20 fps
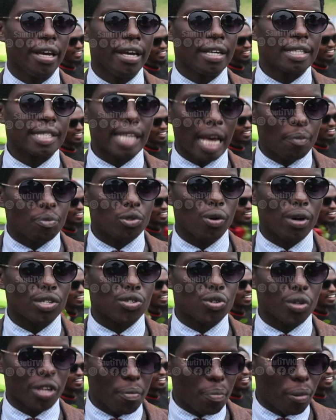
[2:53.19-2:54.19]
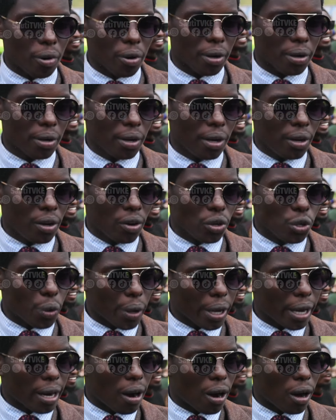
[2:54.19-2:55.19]
It's up to us to keep on
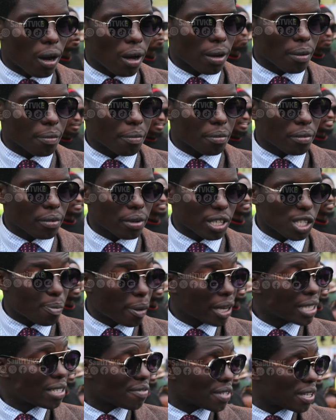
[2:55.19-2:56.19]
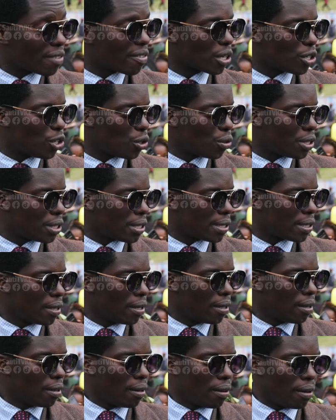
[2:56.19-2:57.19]
doing our respective civic duties
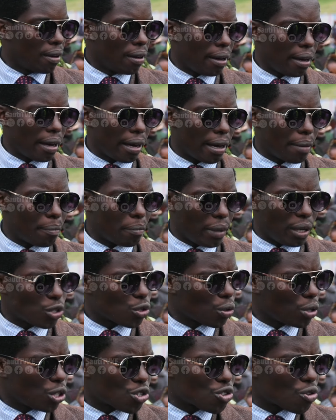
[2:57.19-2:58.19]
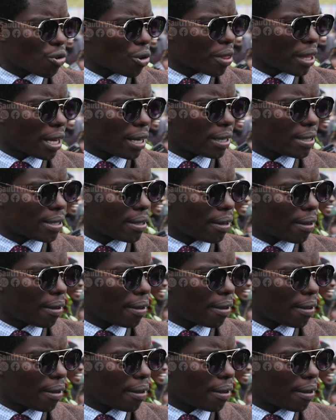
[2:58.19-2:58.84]
and to ensure that